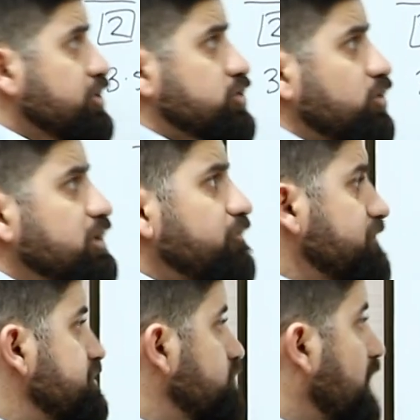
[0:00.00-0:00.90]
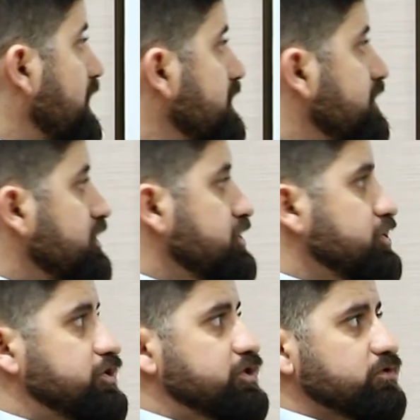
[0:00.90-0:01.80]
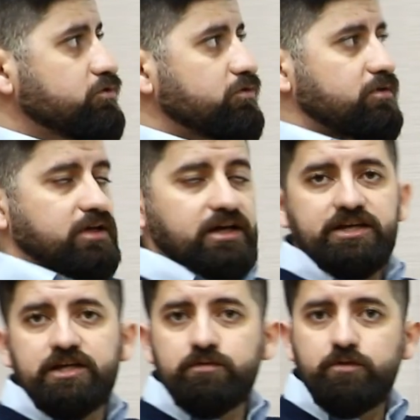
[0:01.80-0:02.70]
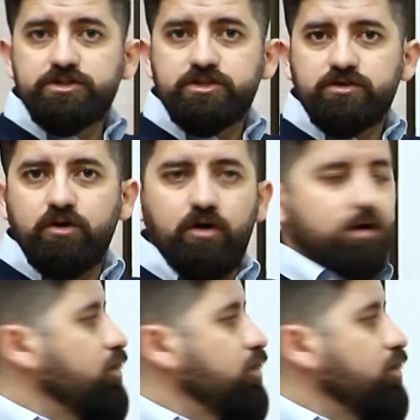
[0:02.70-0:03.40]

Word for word: So if we try do inverse